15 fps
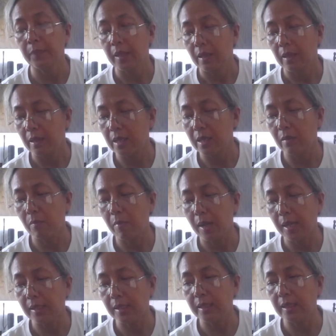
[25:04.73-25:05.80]
in
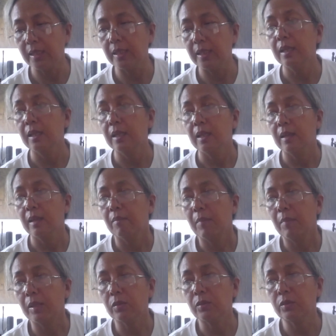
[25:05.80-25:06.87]
Bali,
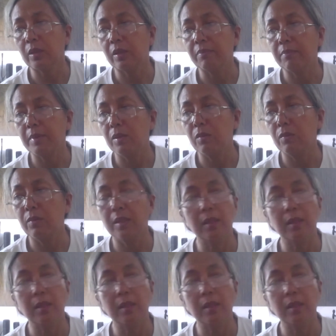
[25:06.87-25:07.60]
but also I've been doing